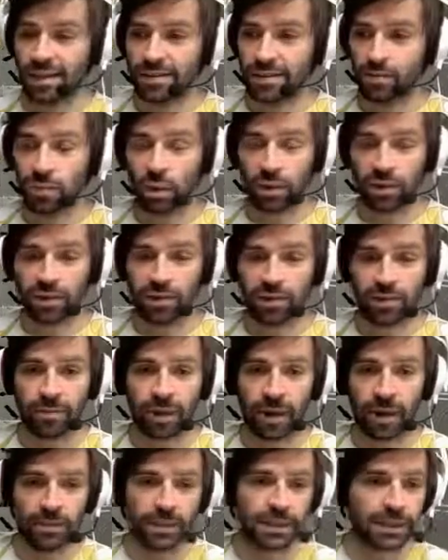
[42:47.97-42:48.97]
it's
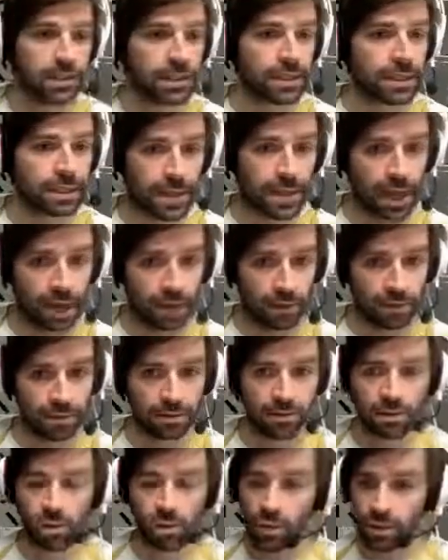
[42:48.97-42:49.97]
important to maybe
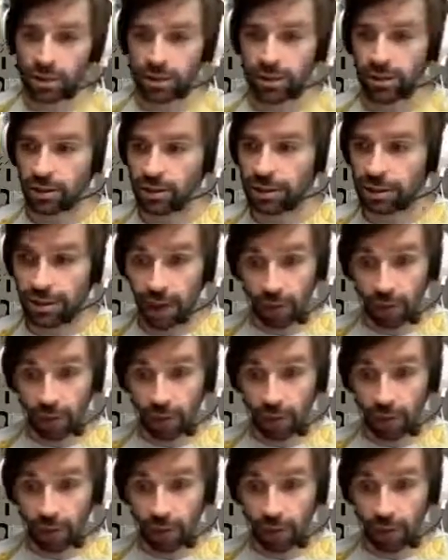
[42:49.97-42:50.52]
just sit down,